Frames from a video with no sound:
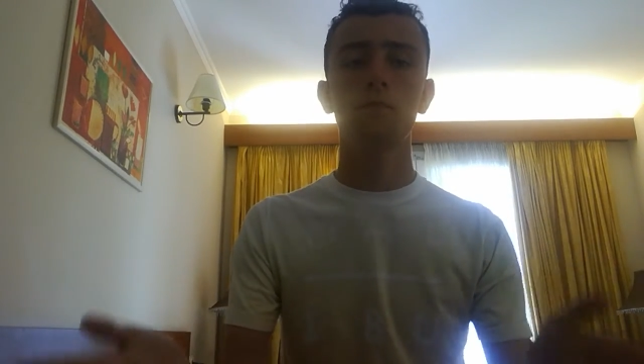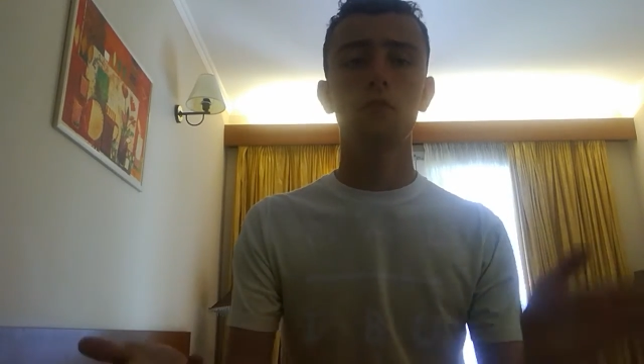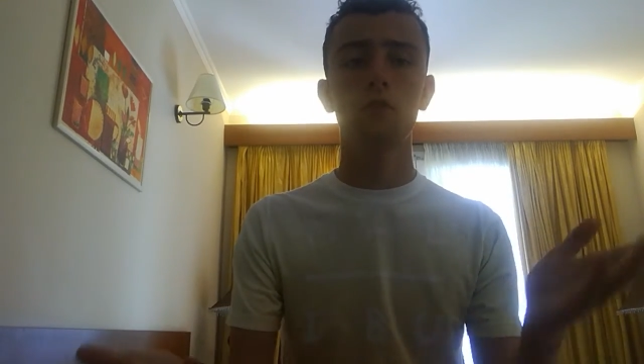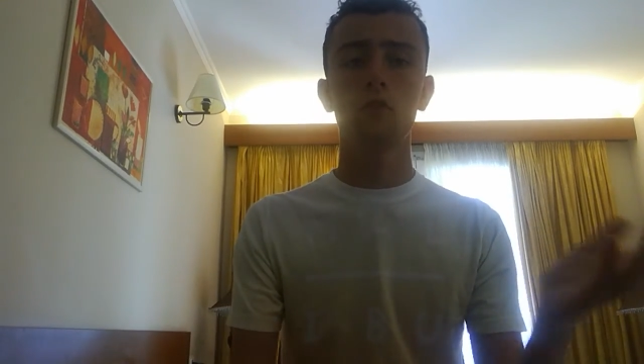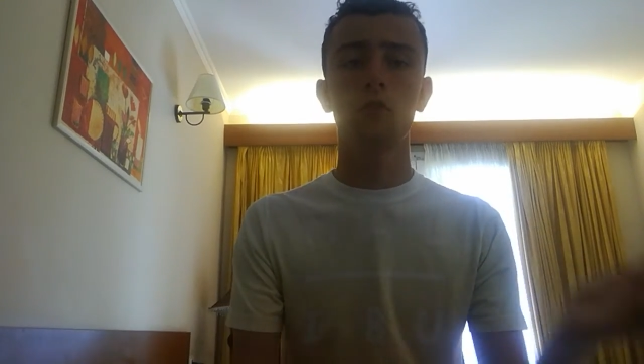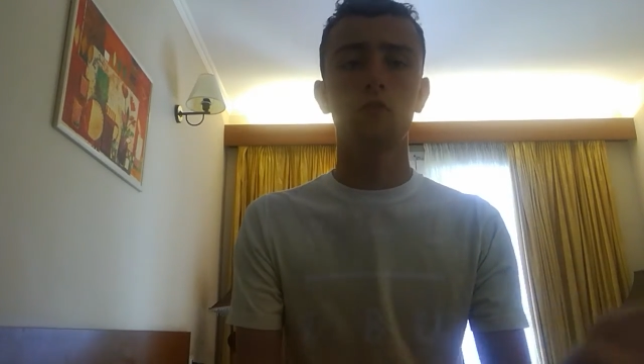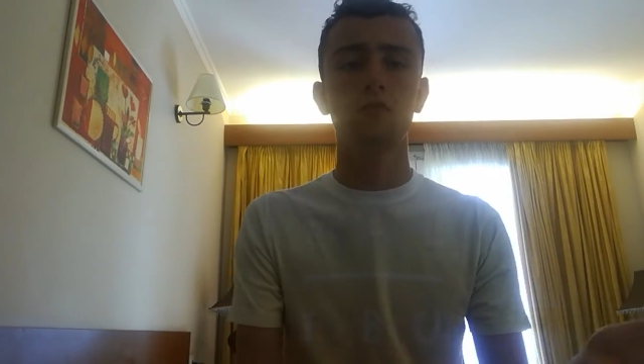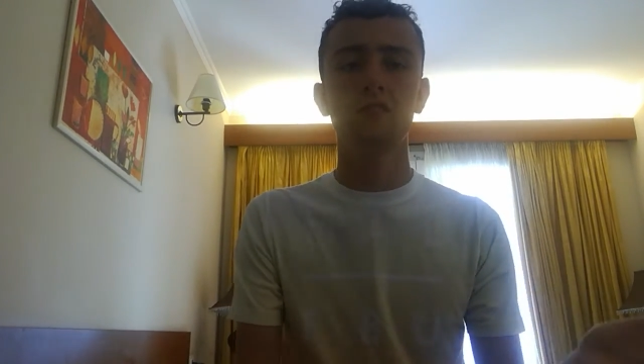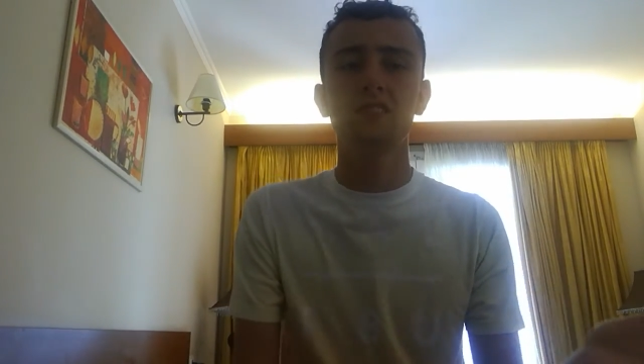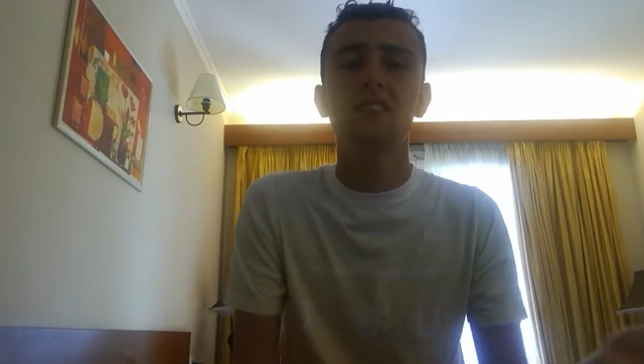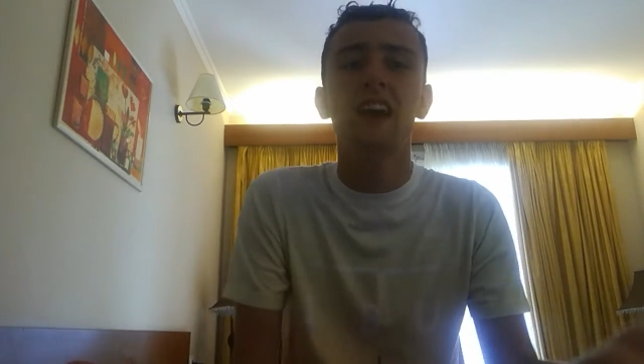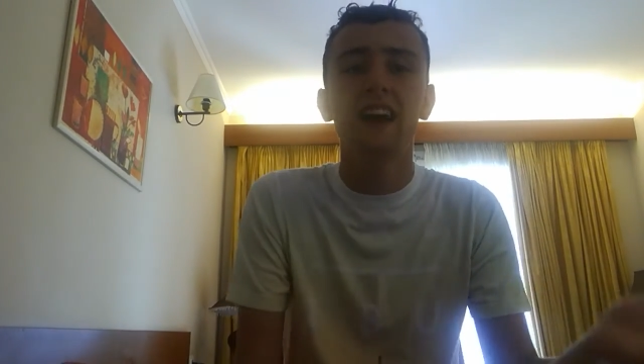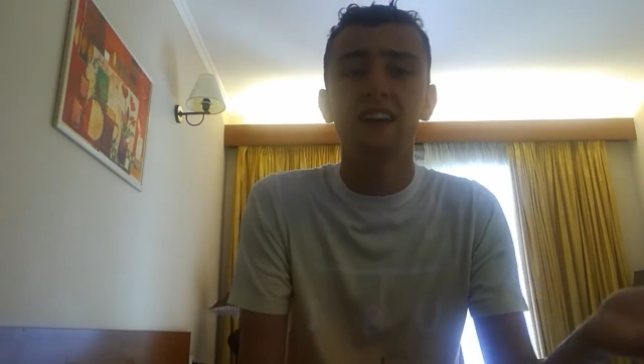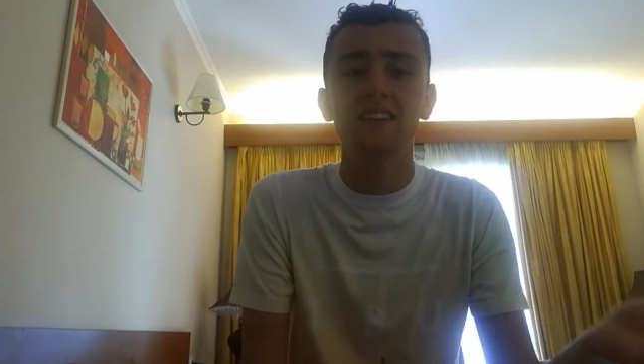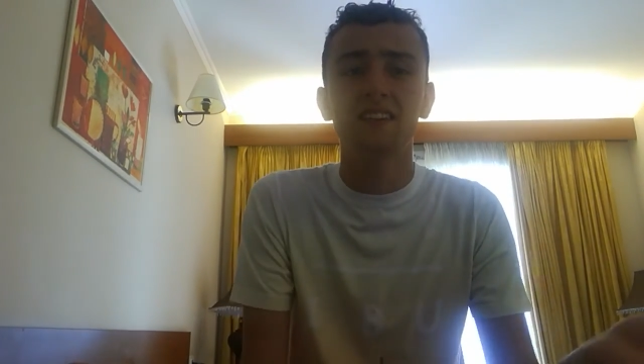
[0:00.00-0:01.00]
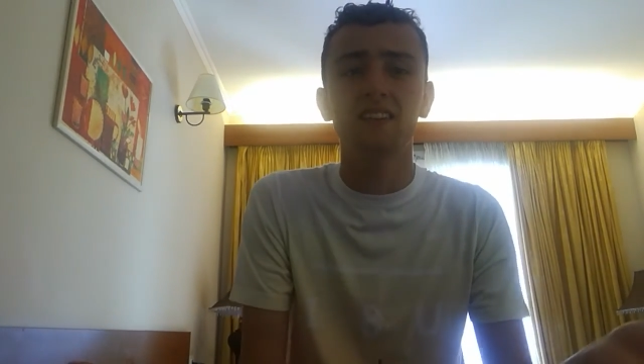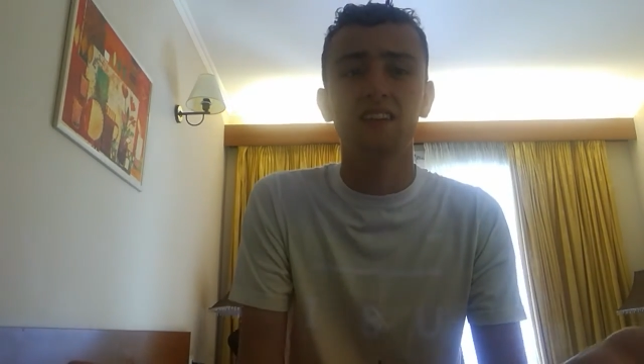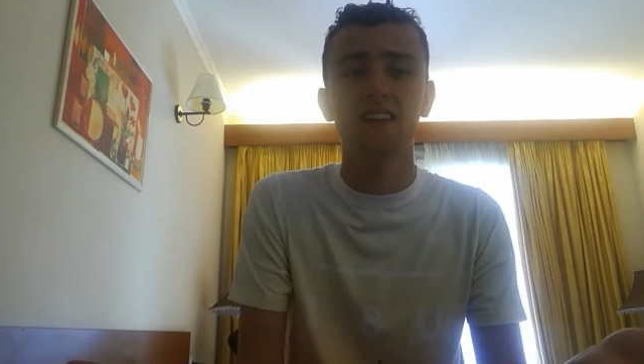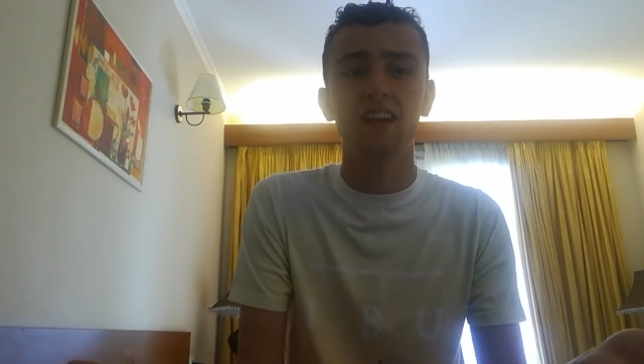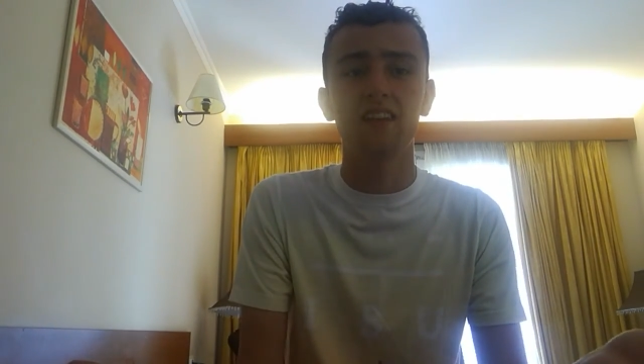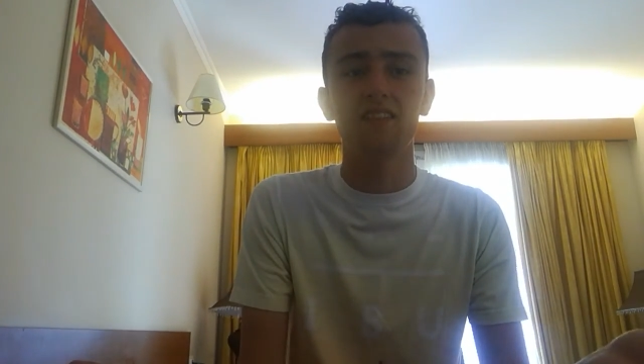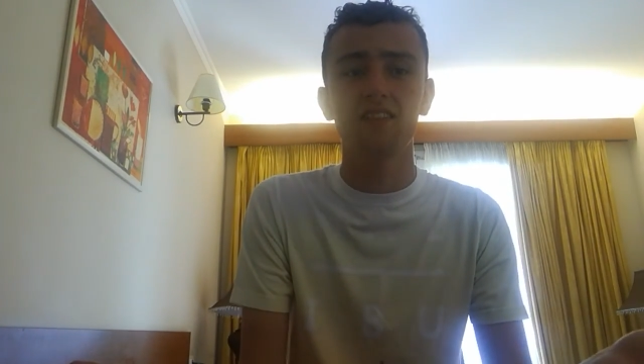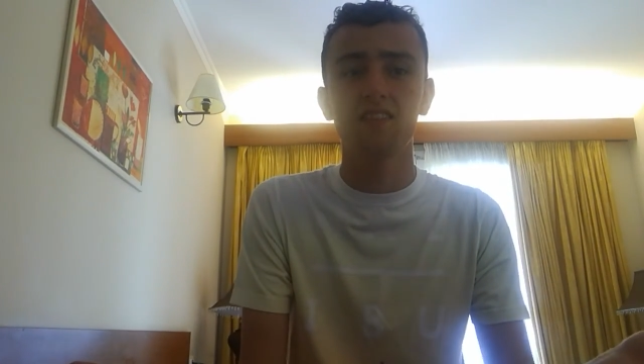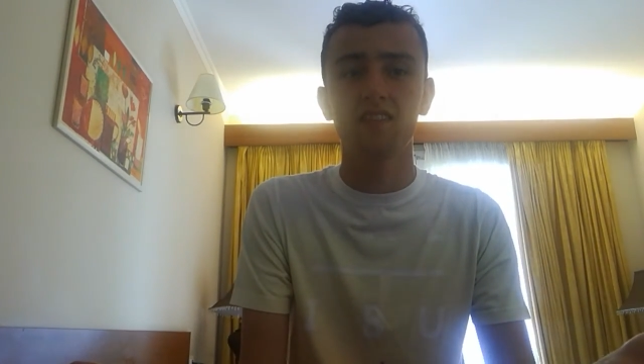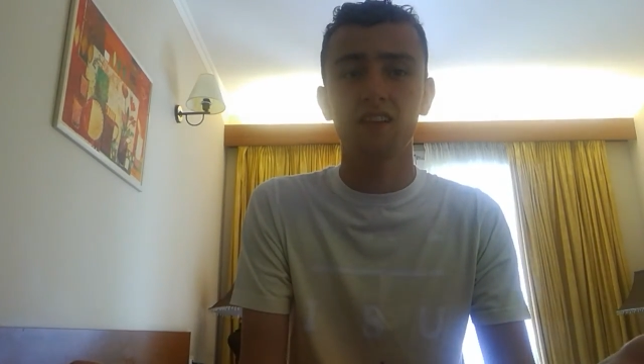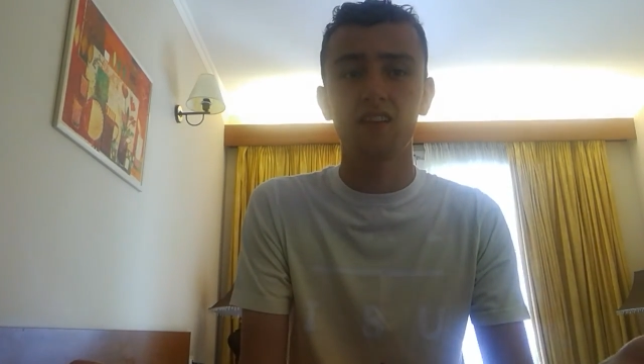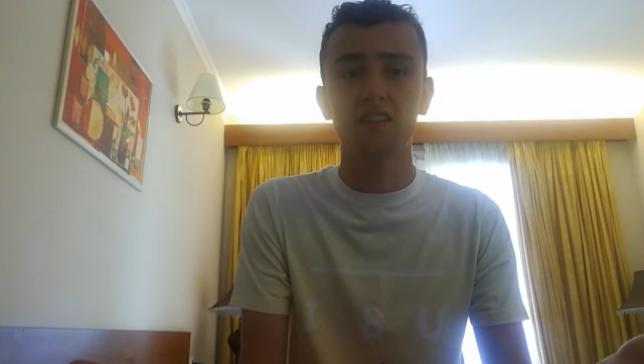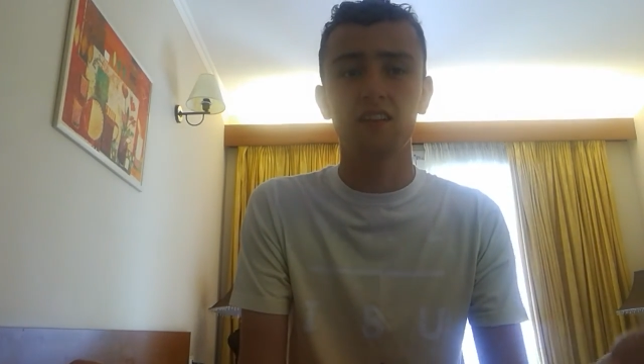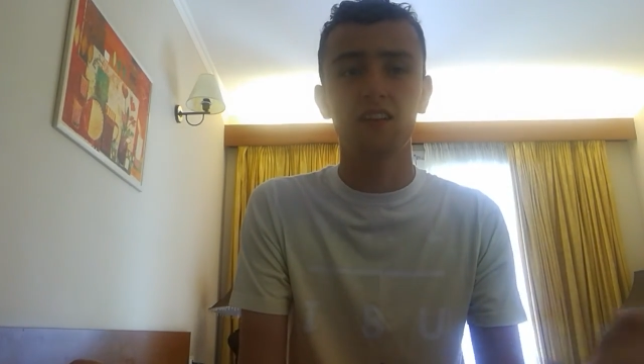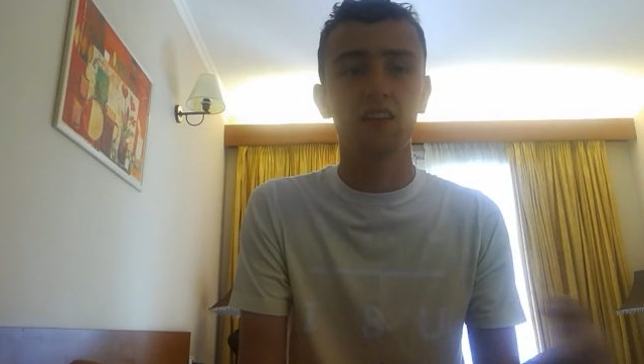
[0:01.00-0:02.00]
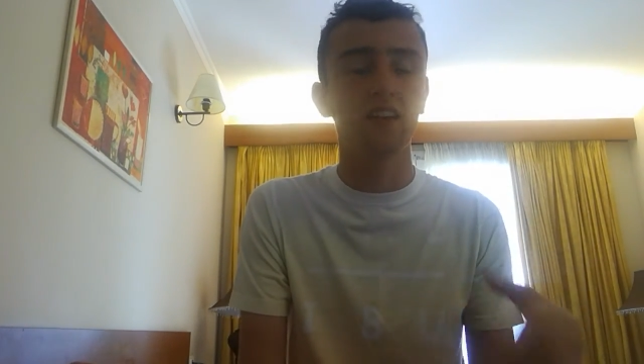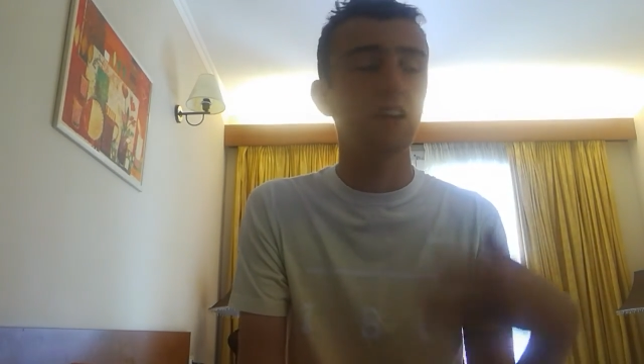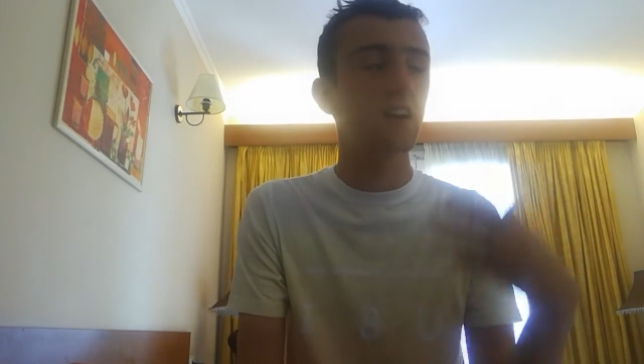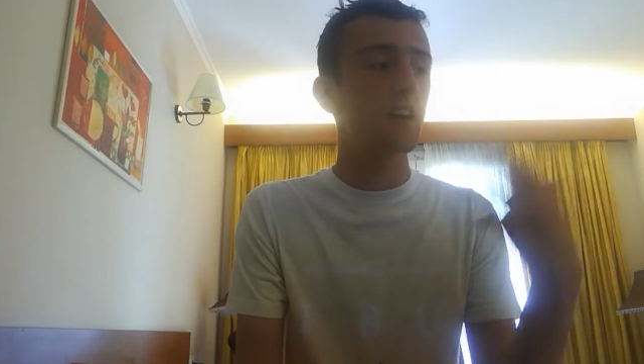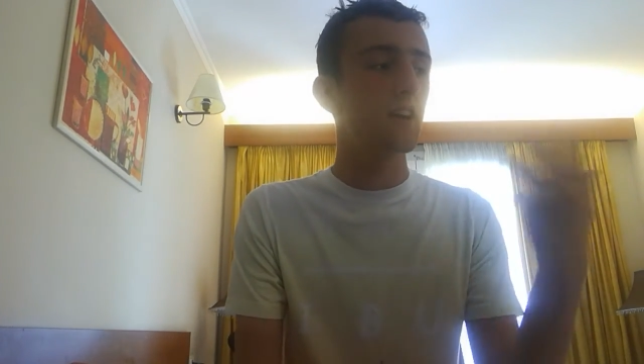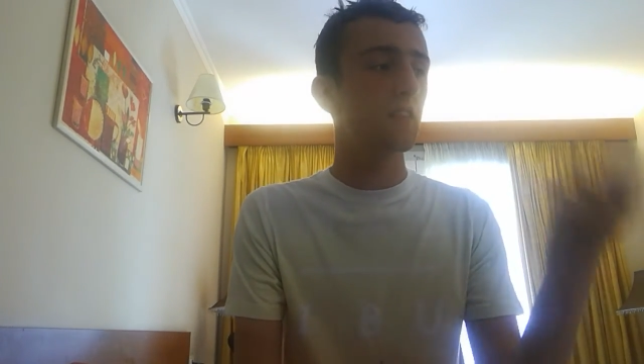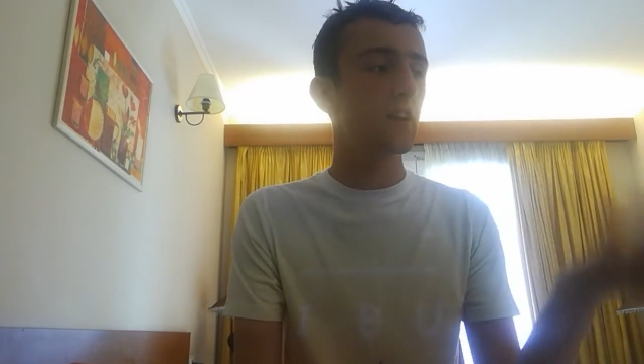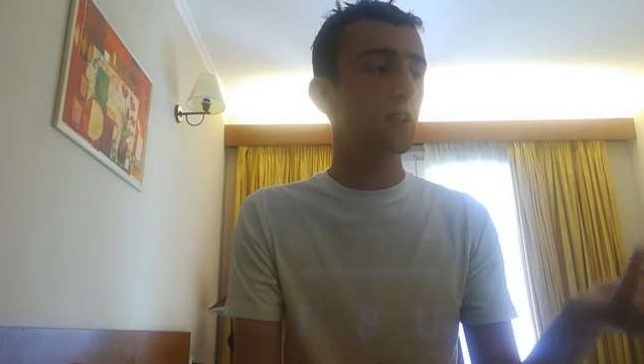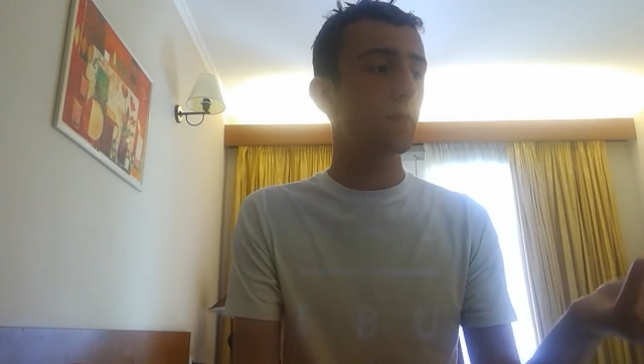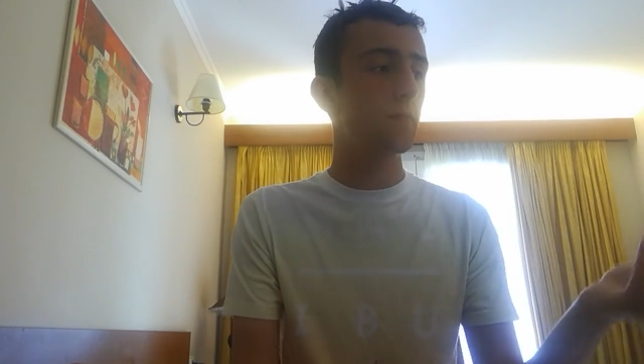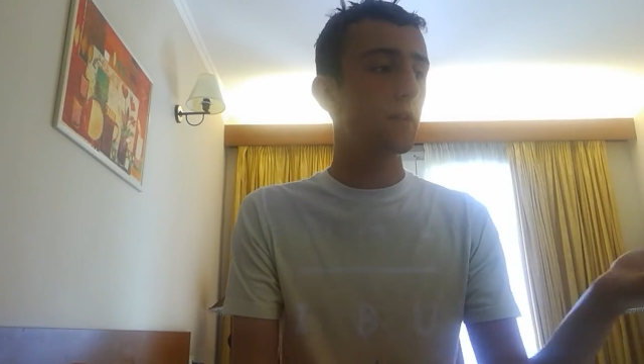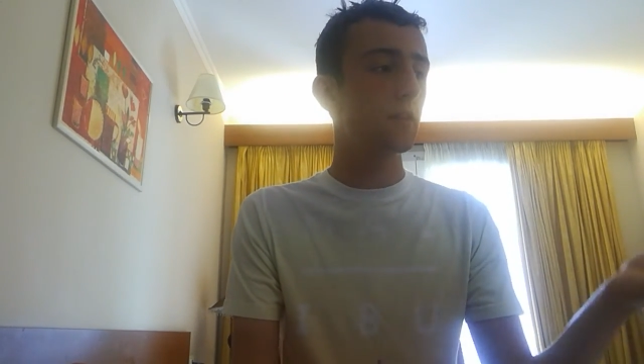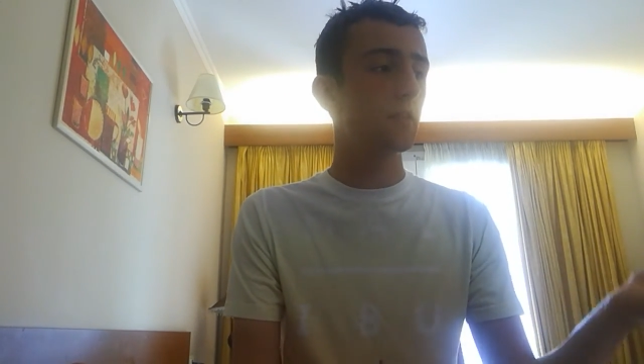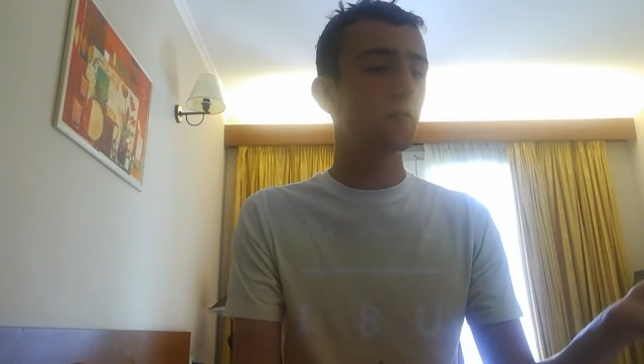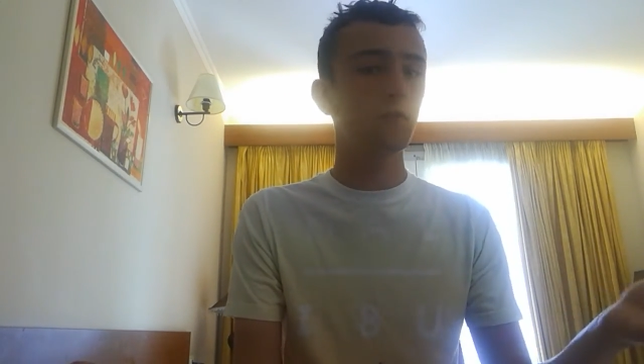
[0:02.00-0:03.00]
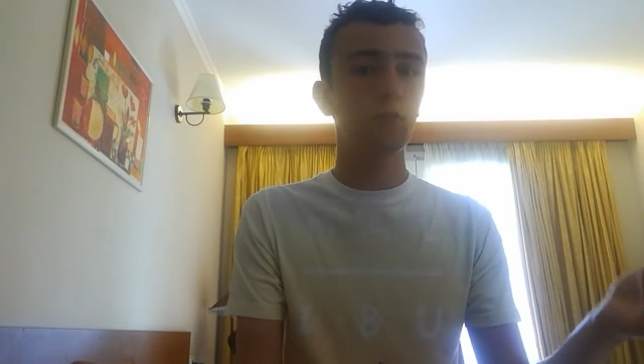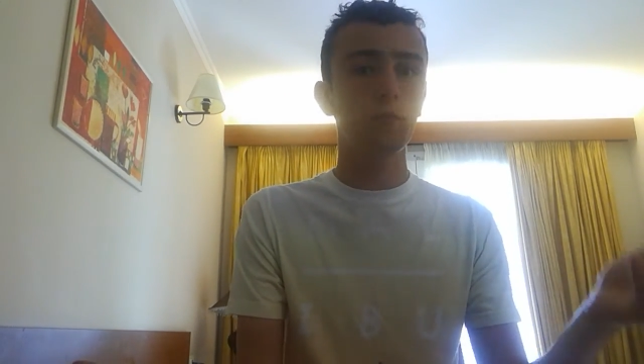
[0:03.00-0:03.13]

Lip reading: story technically has a sidekick. That's basically the